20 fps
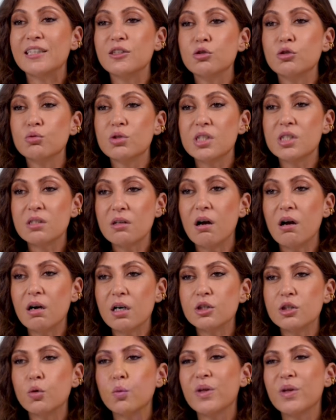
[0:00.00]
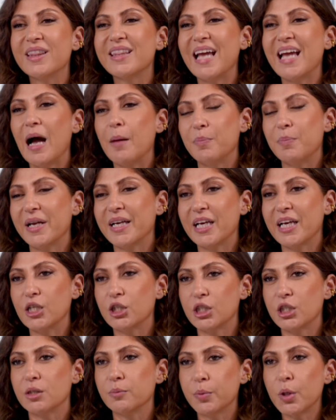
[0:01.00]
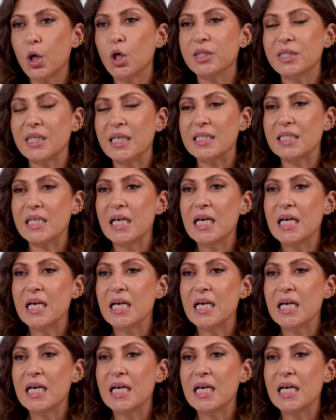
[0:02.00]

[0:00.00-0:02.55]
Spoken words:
you start with the application process.